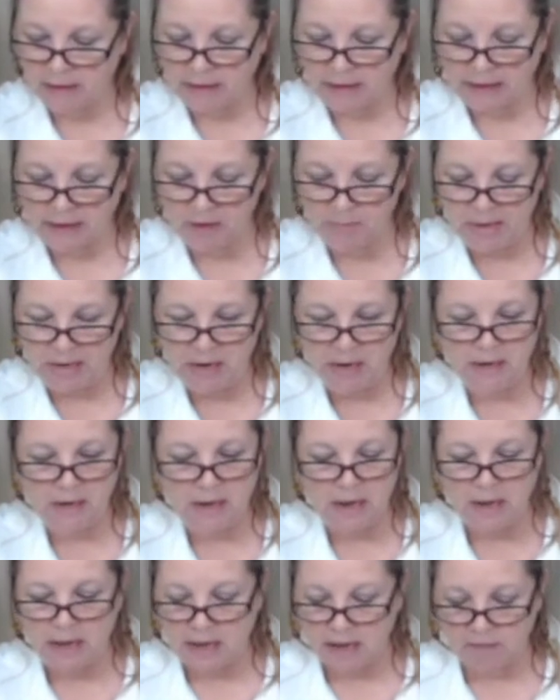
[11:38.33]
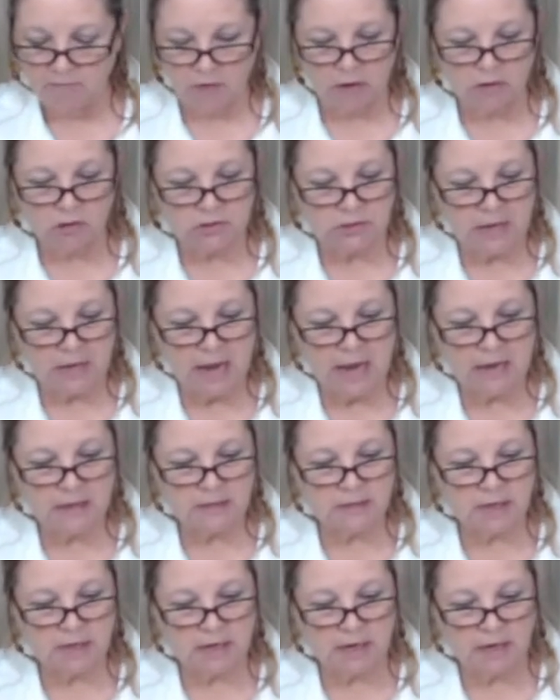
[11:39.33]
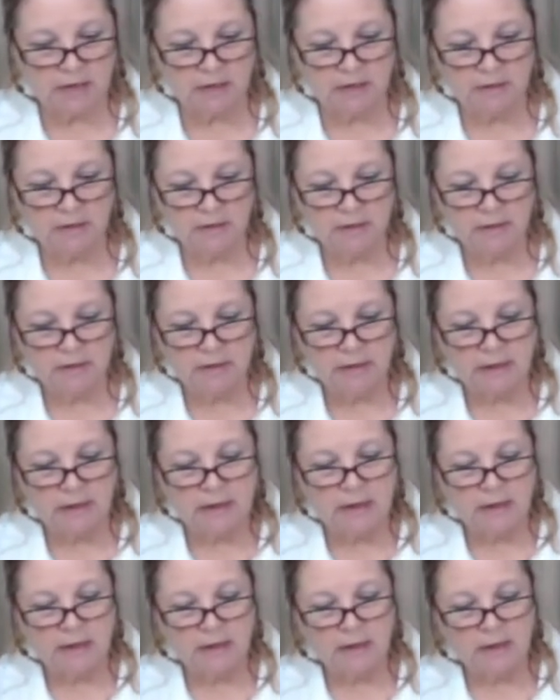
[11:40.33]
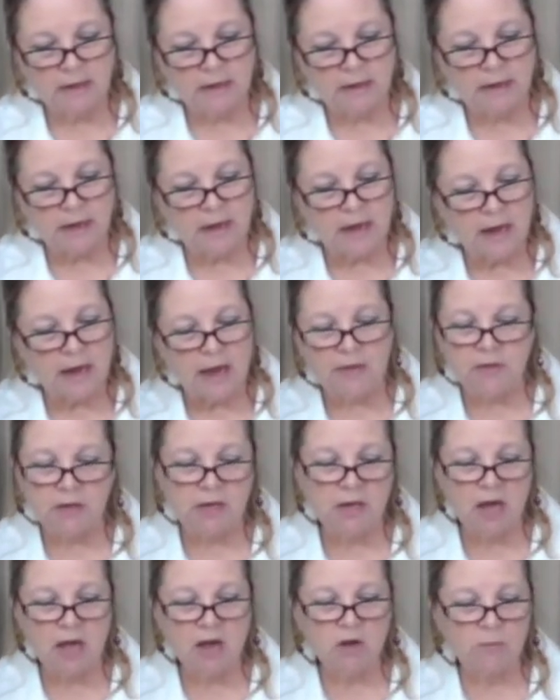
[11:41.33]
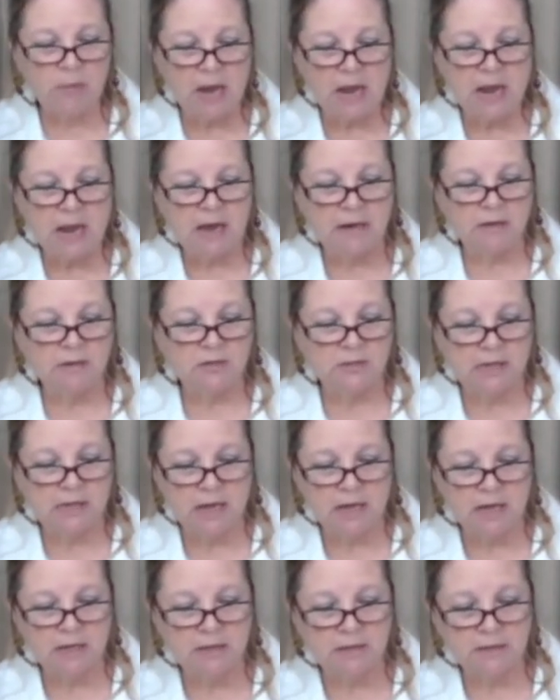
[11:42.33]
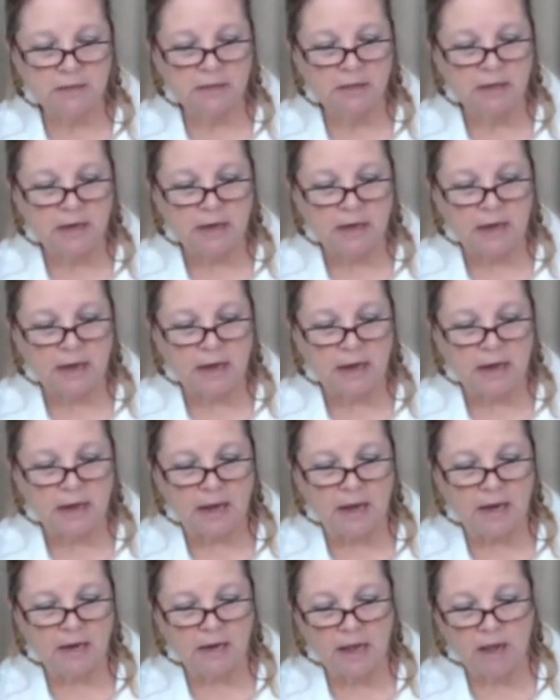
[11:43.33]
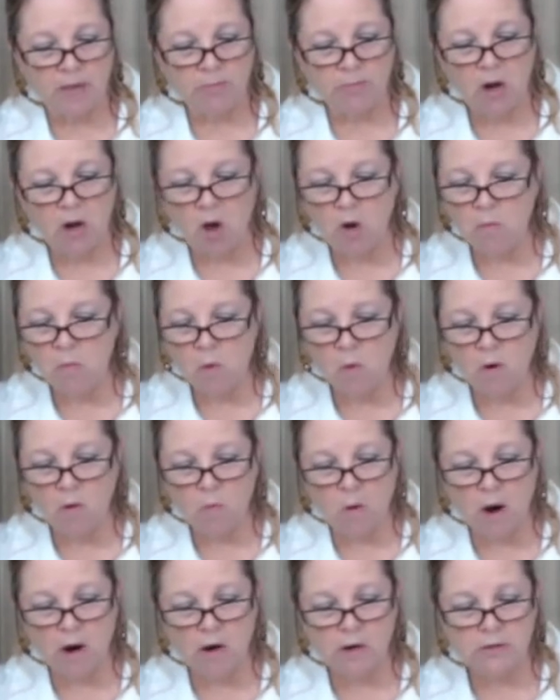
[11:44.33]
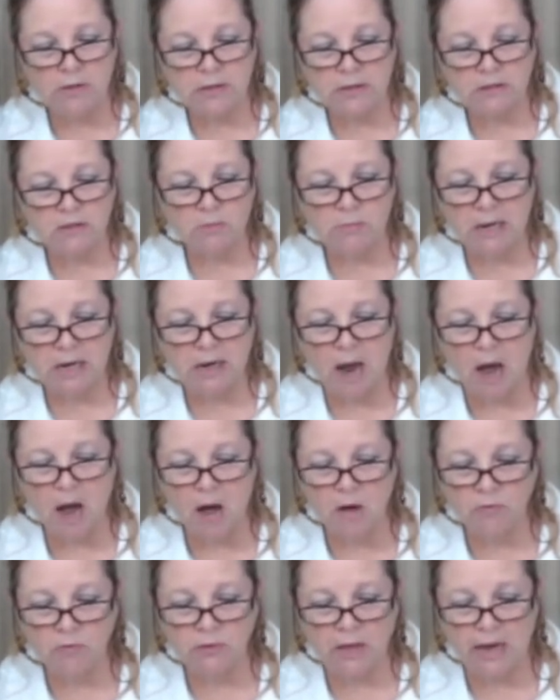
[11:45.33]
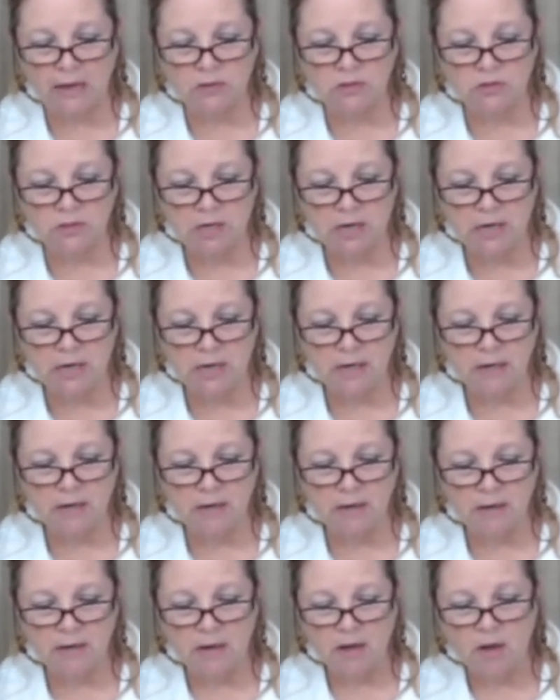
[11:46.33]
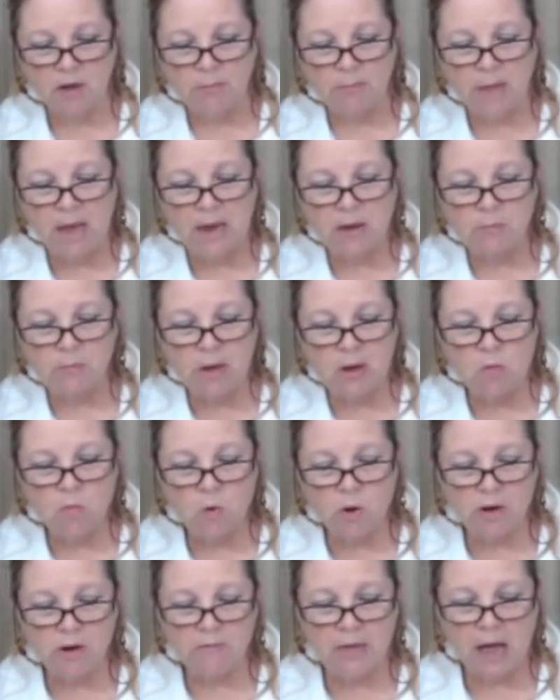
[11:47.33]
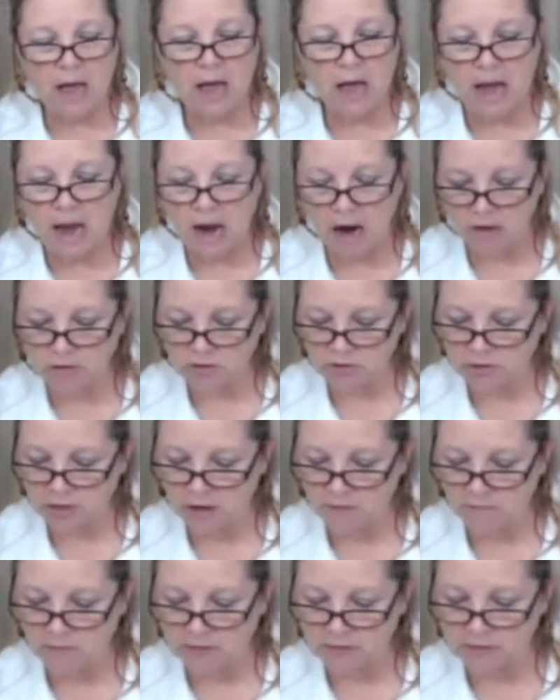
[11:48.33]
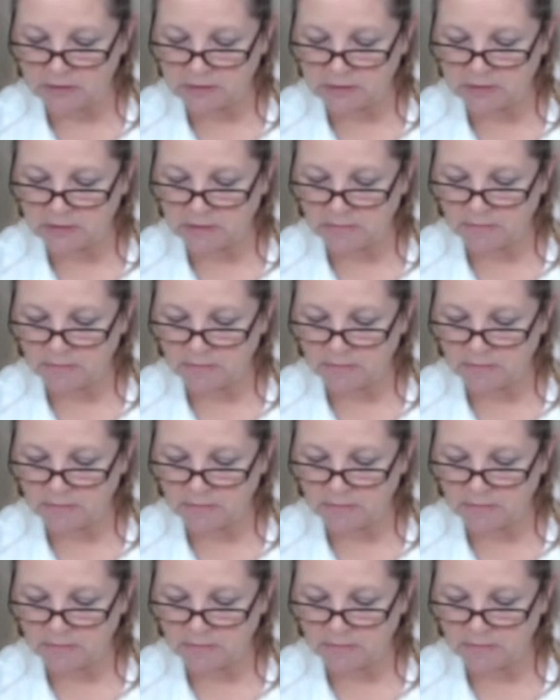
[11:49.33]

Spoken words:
Amen? And verse 19. And the young man says, "And am no more worthy to be called thy son. Make me one of thy hired servants."